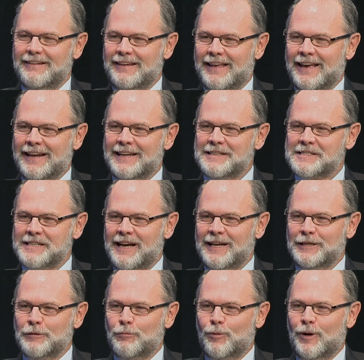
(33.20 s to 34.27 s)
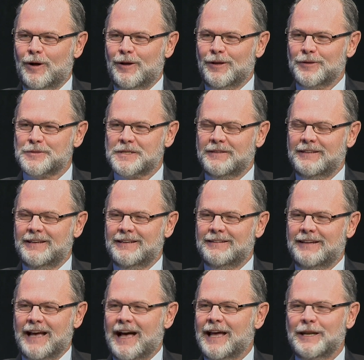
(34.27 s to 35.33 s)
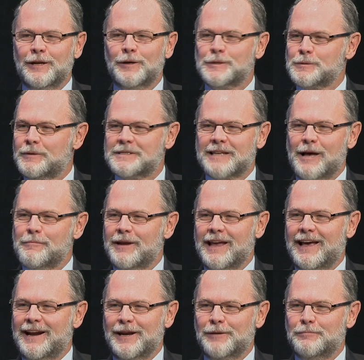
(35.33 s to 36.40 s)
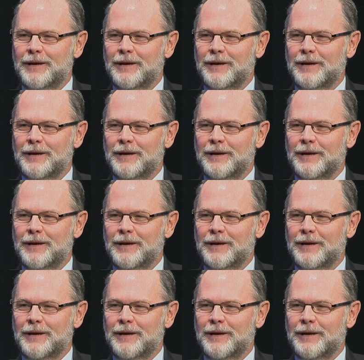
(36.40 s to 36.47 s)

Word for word: get inside the walls, and then God knows what's coming out of your